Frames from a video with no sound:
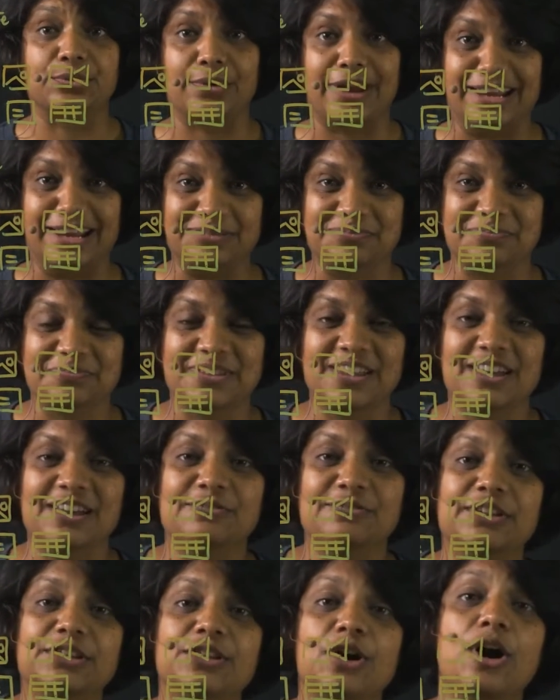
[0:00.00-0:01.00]
great.
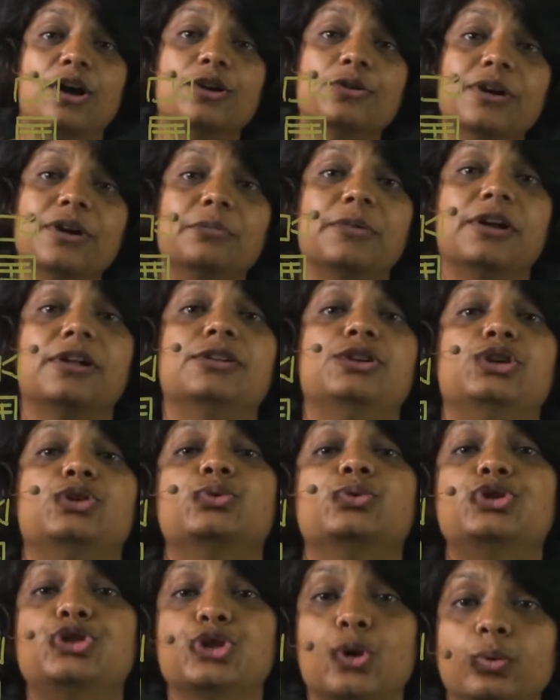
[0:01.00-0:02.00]
With AutoML,
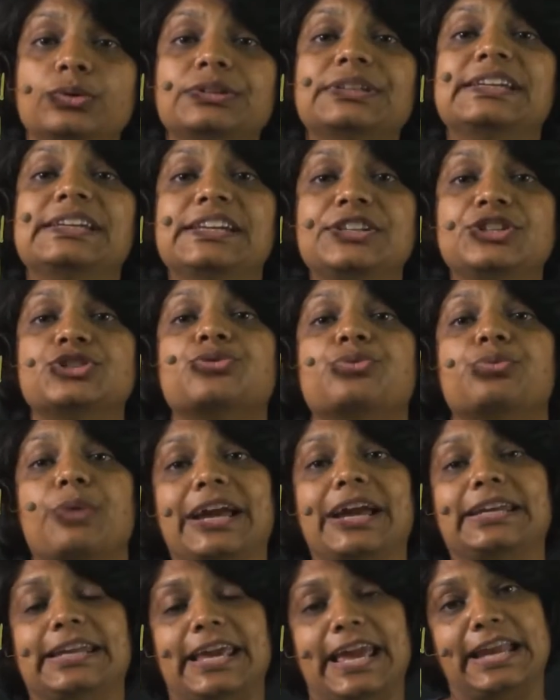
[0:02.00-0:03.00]
you don't need to
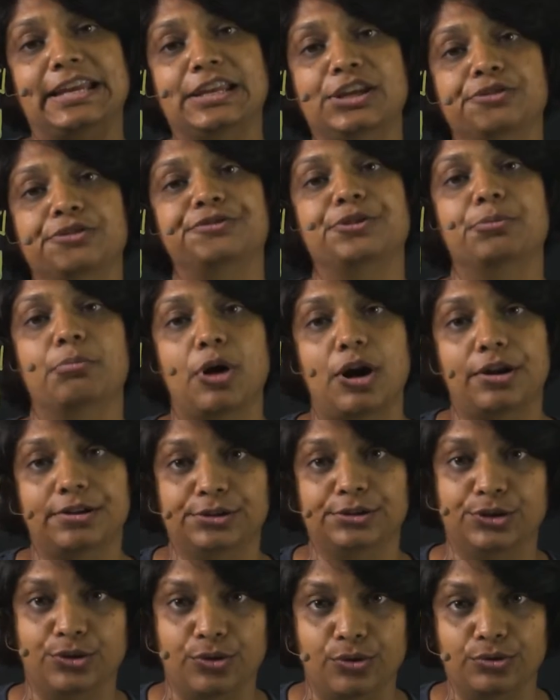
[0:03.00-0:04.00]
write any of the
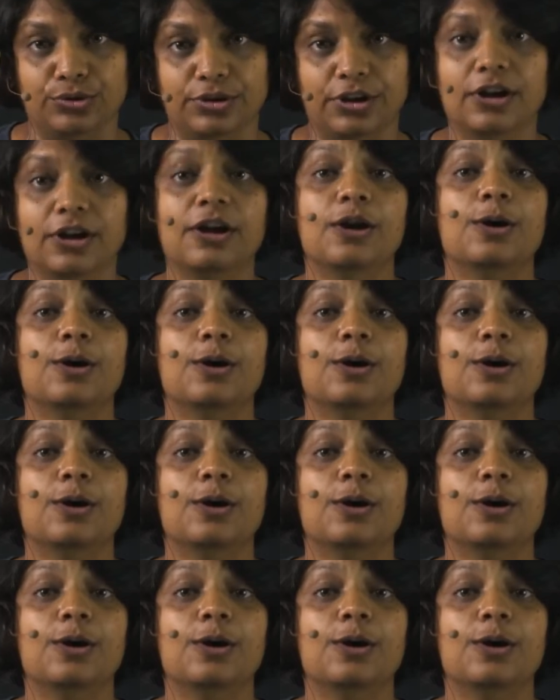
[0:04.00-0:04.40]
model code.